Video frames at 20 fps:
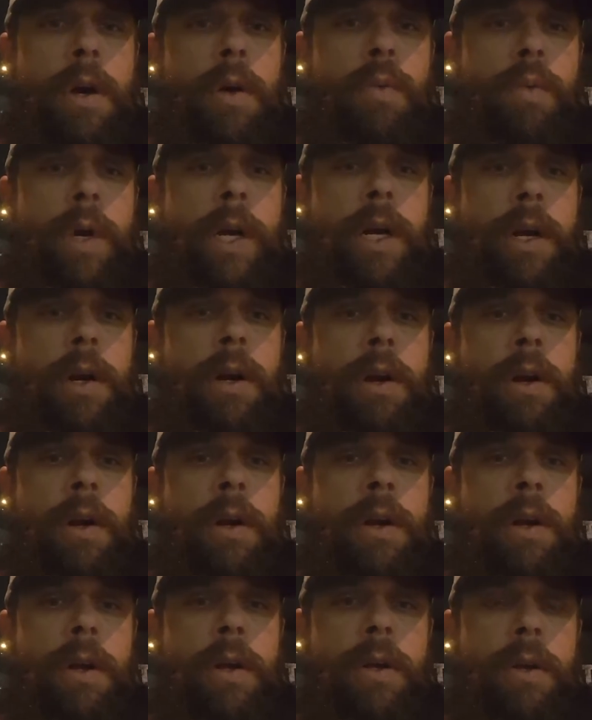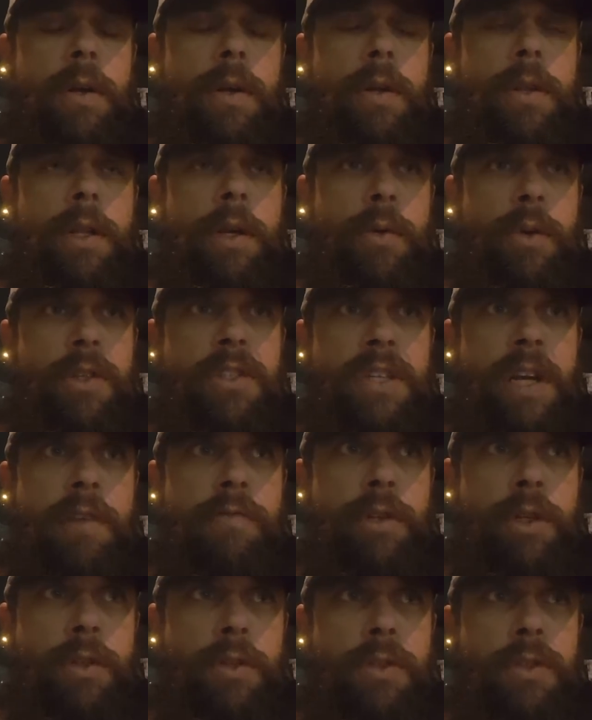where there were
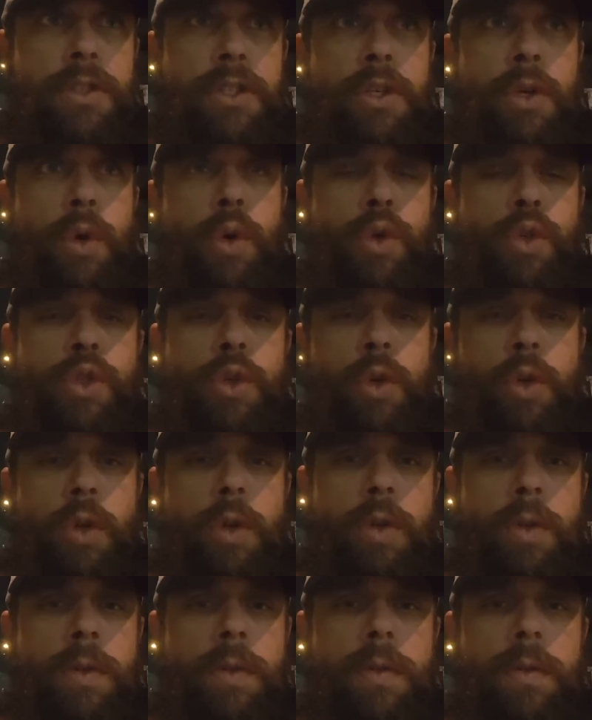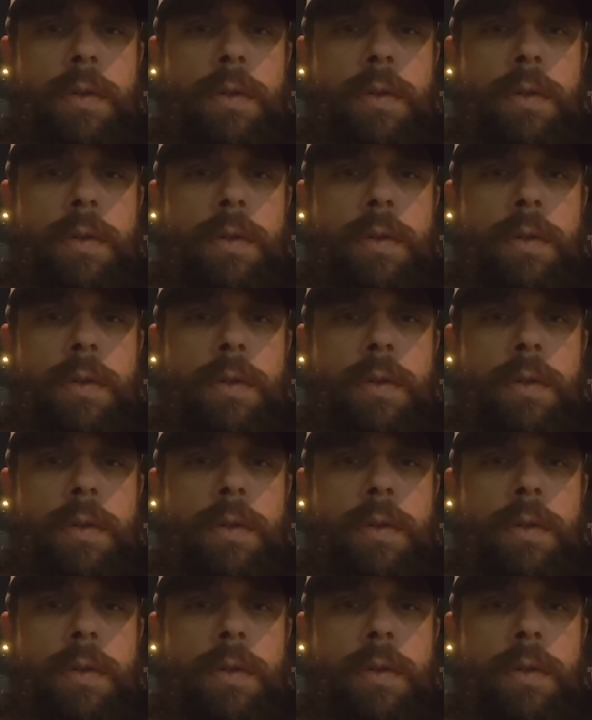several social